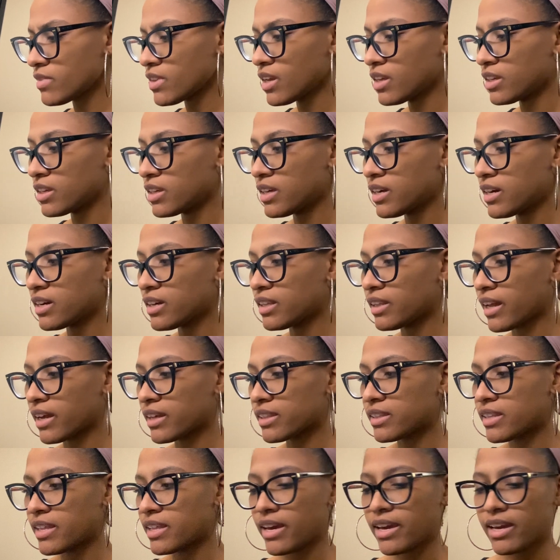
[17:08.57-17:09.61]
yeah, like
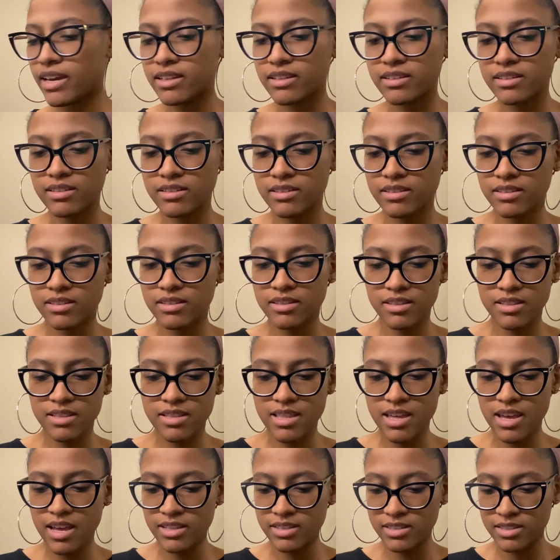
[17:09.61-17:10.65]

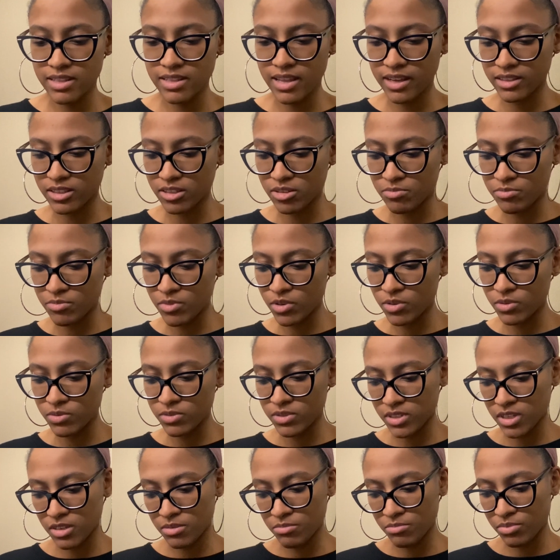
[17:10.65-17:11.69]
that's like the most
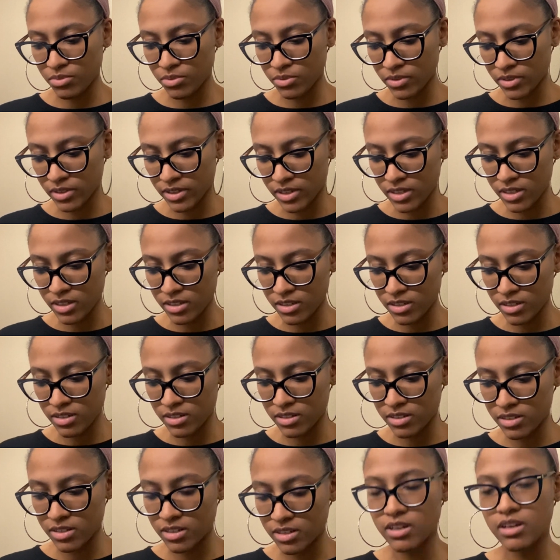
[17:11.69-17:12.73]
important